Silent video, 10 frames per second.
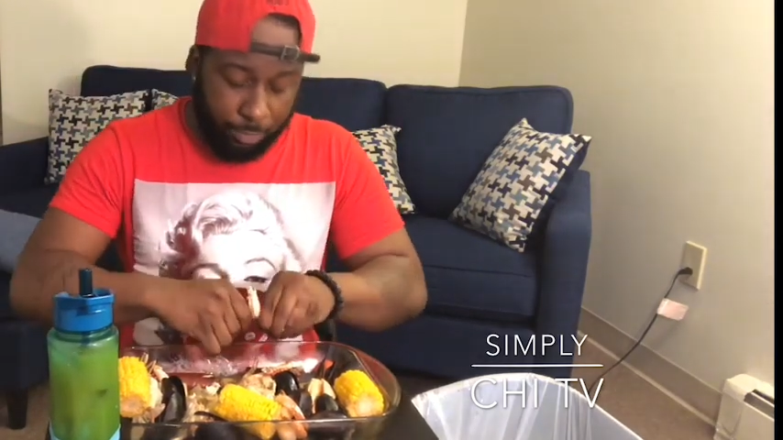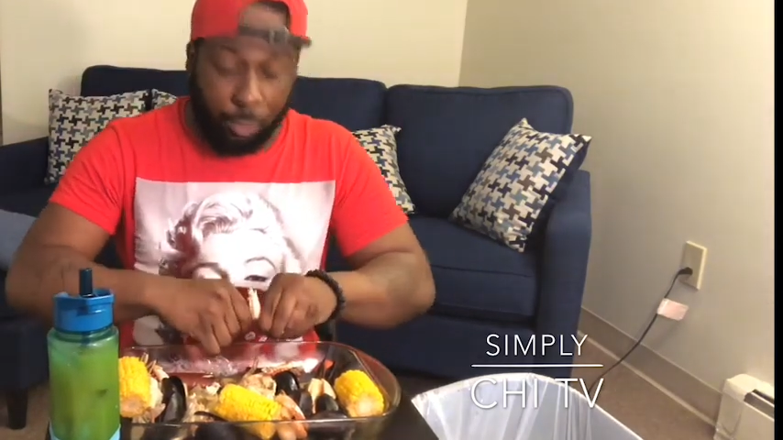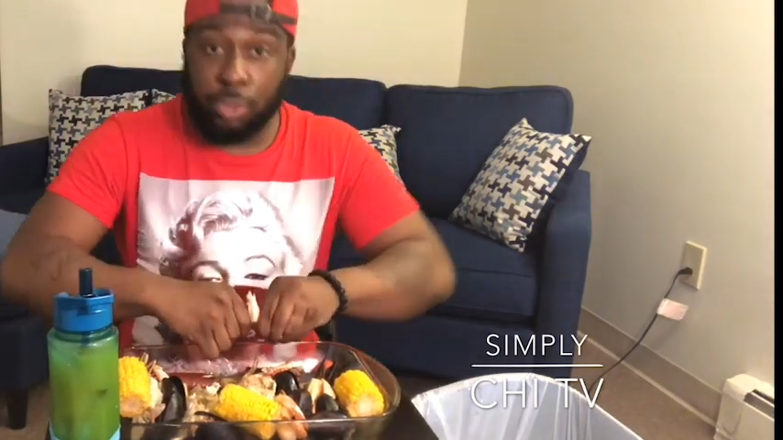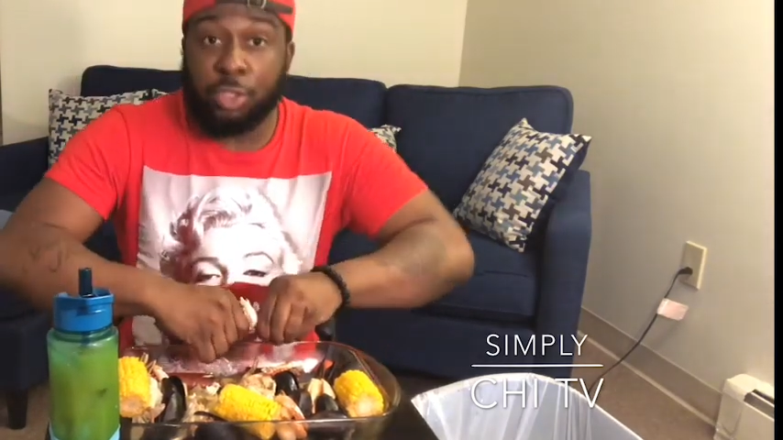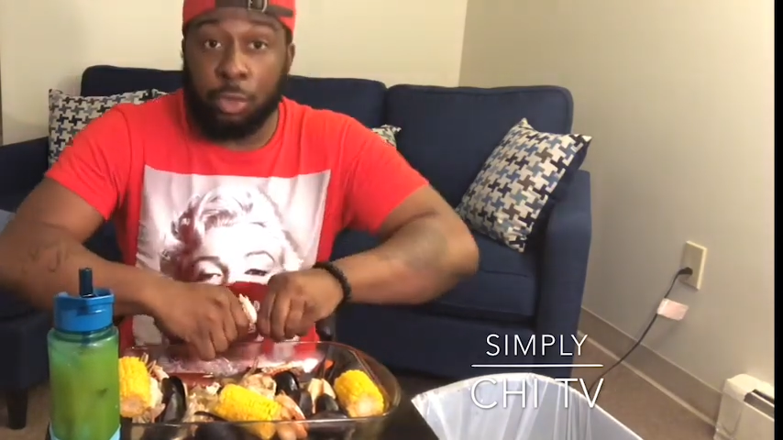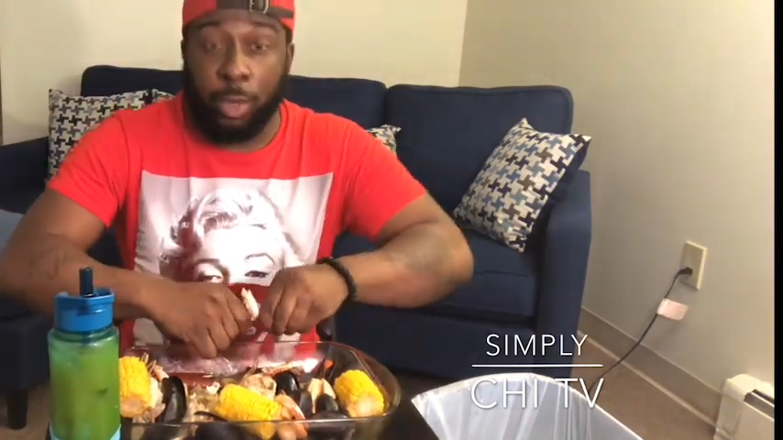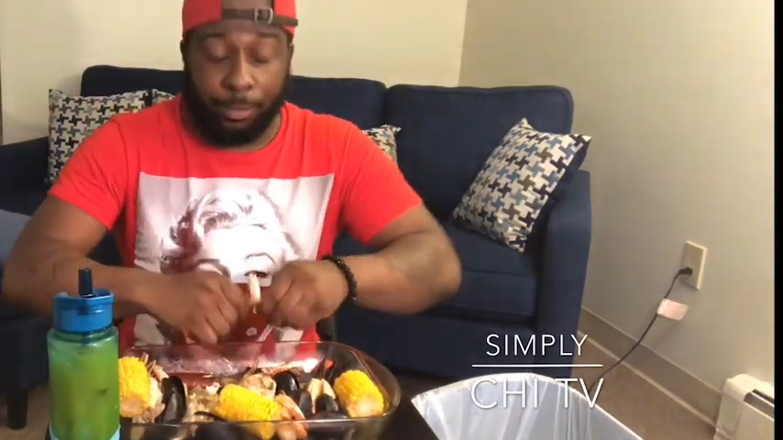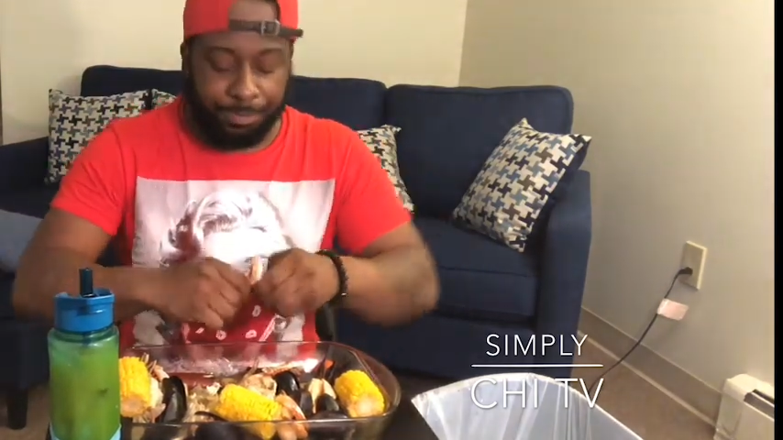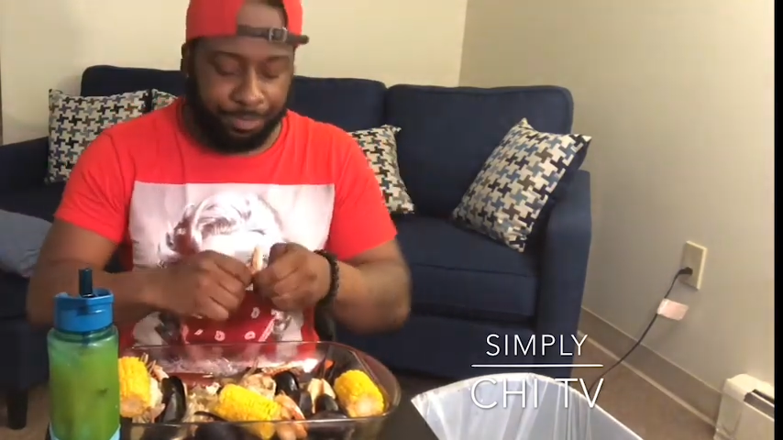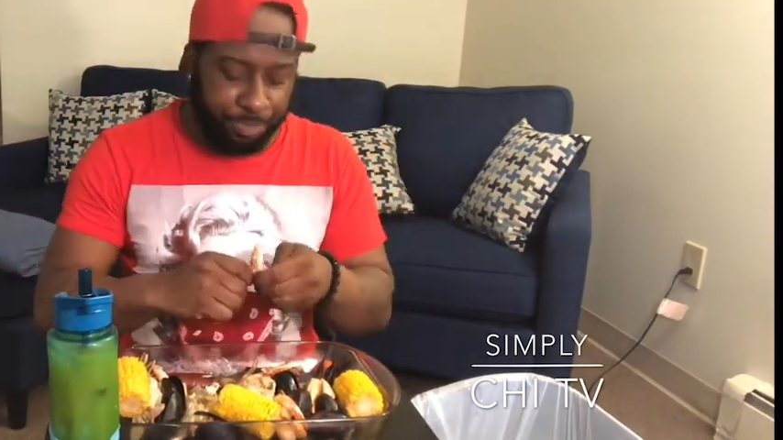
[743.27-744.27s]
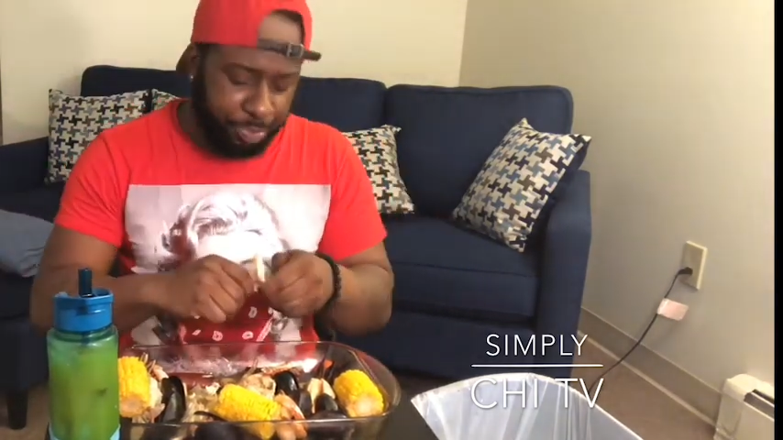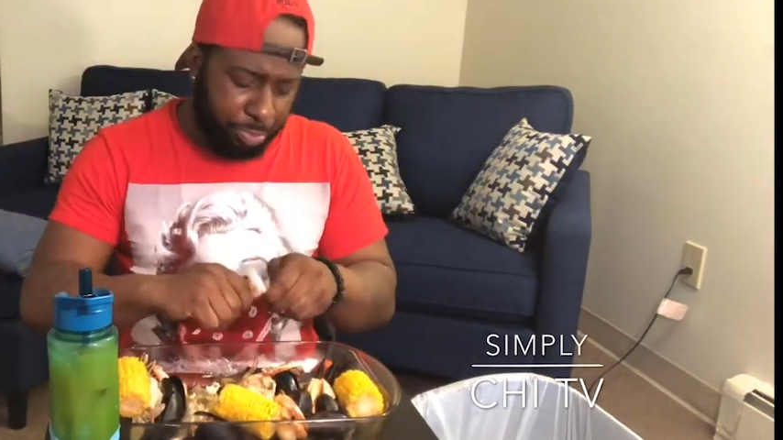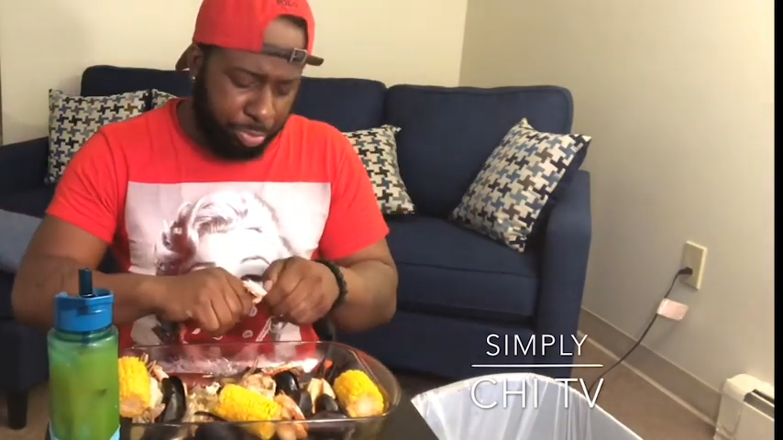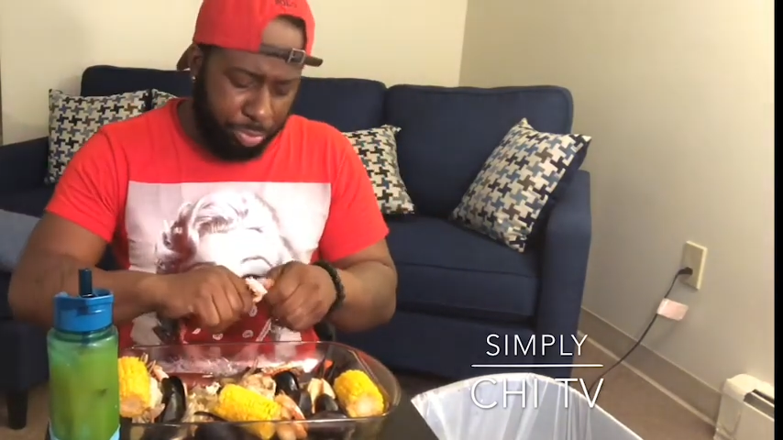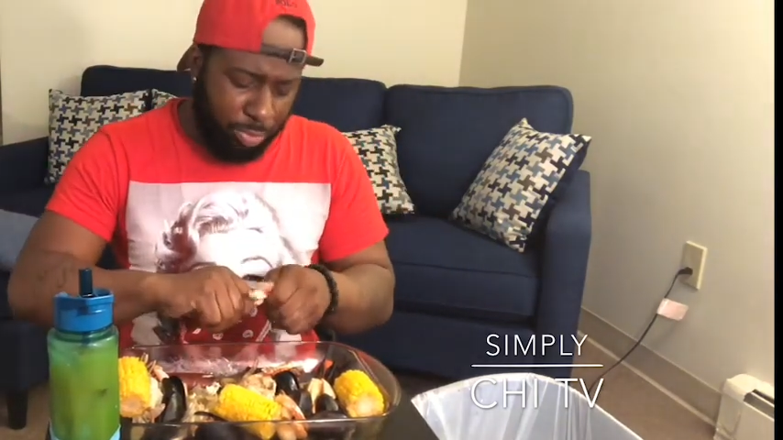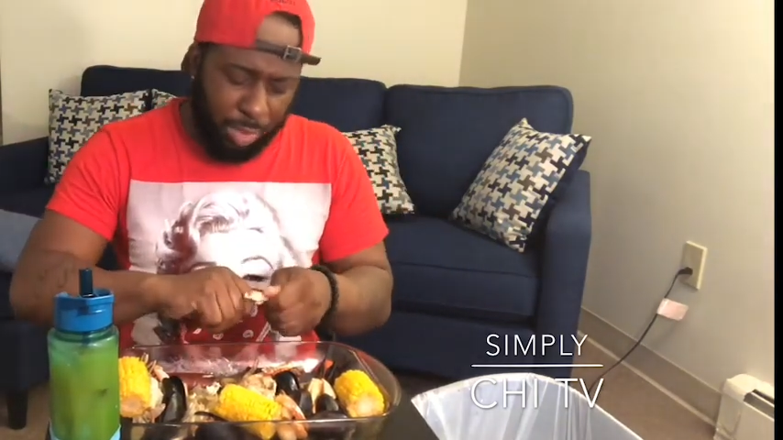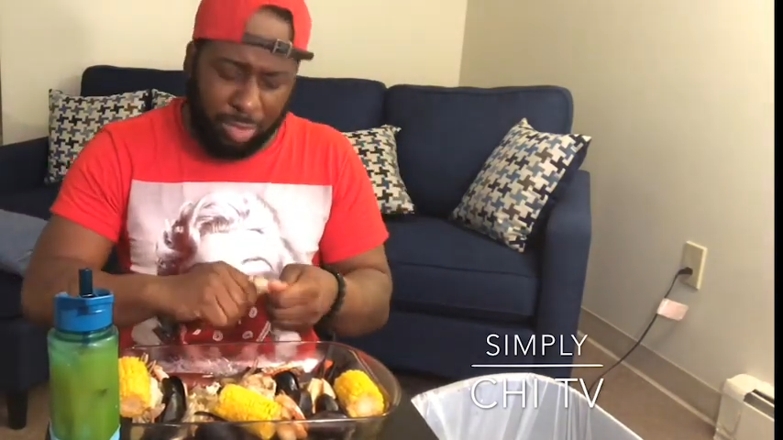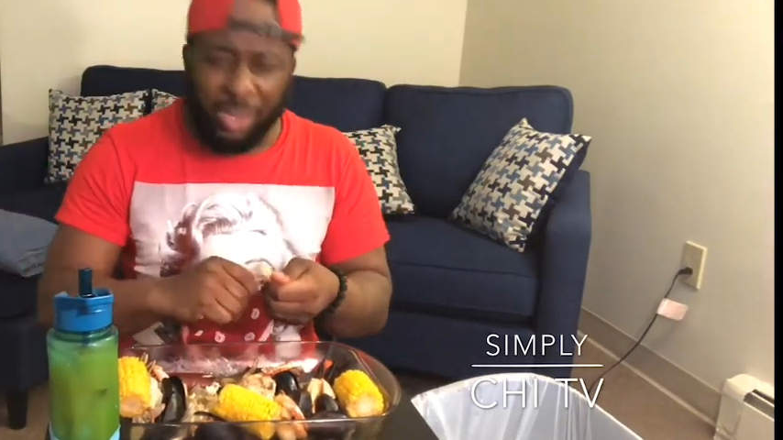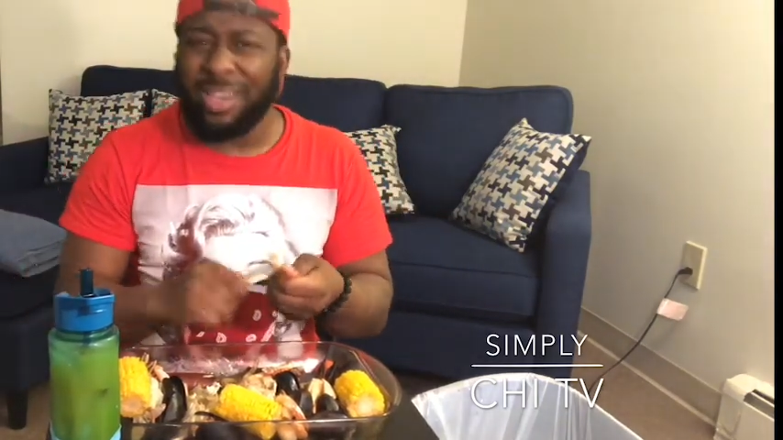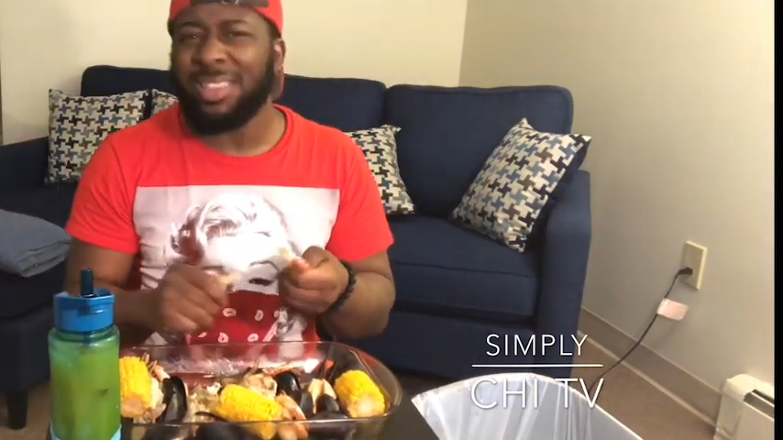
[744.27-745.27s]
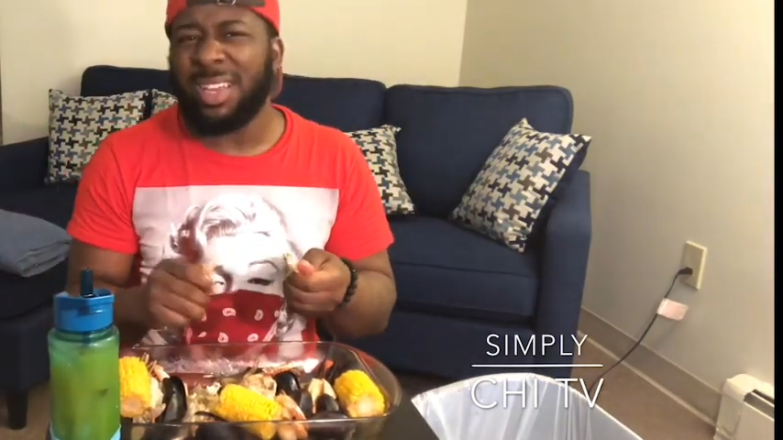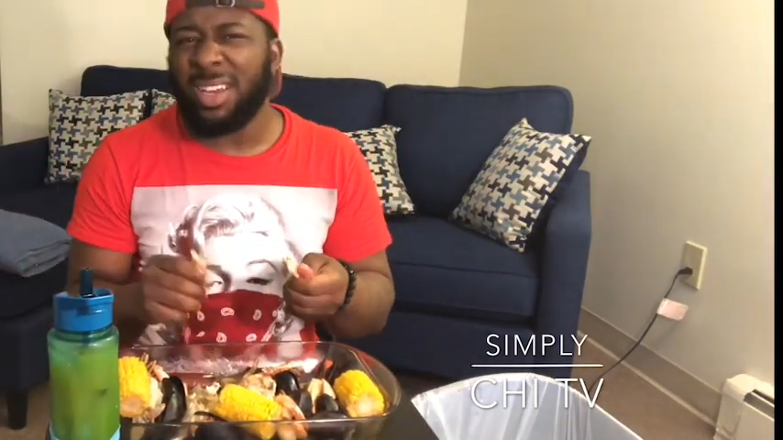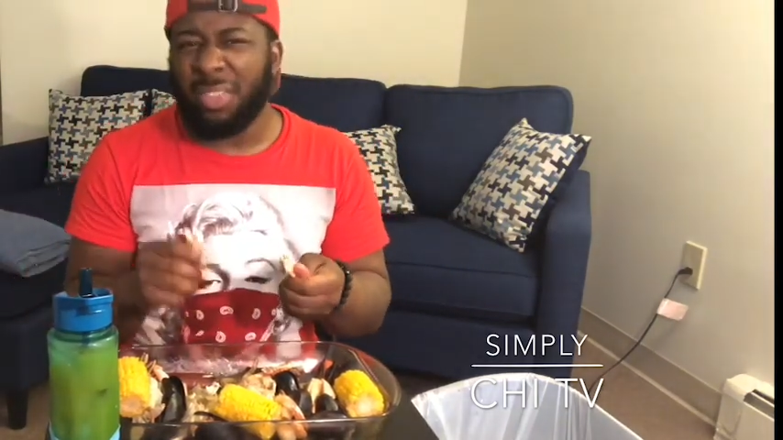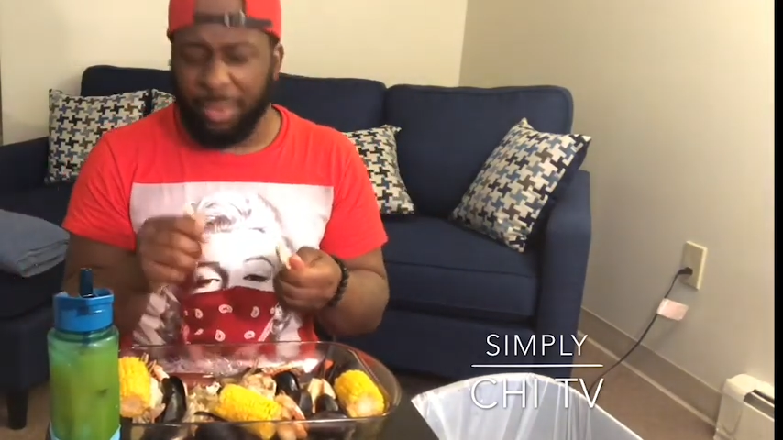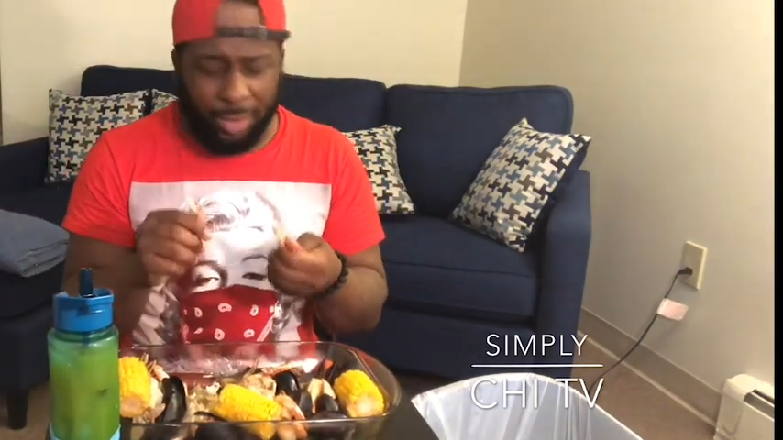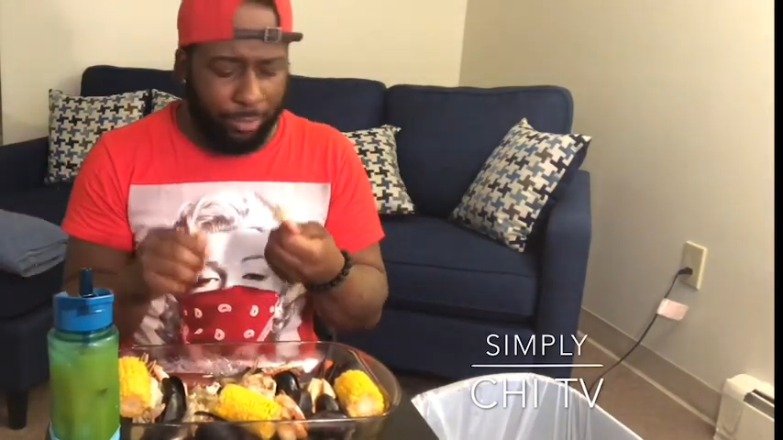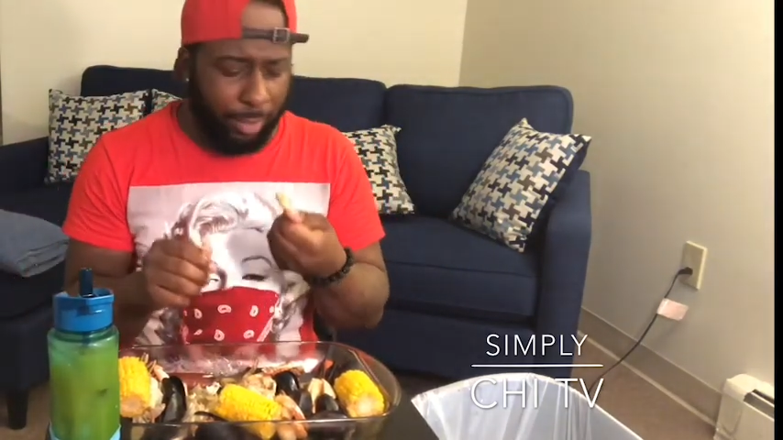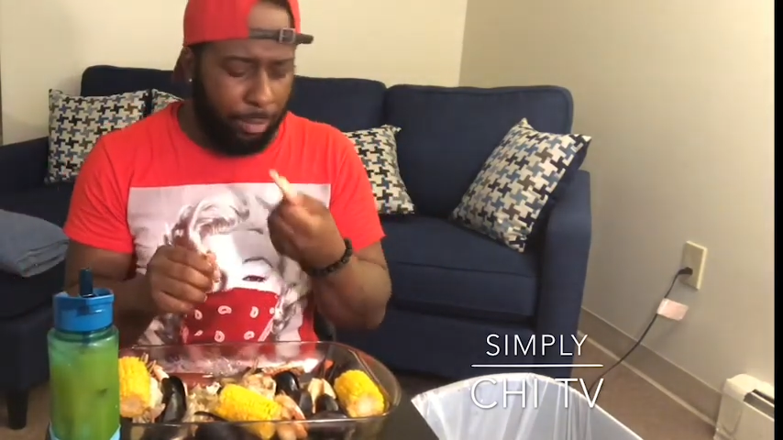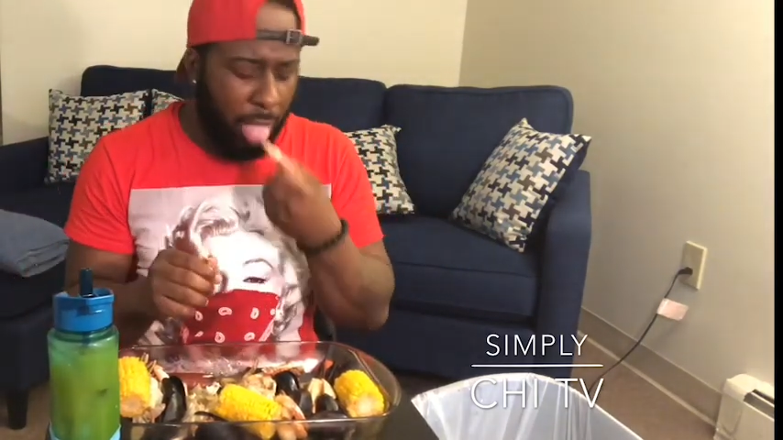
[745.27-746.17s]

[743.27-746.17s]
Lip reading: was doing. So I didn't think nothing of it.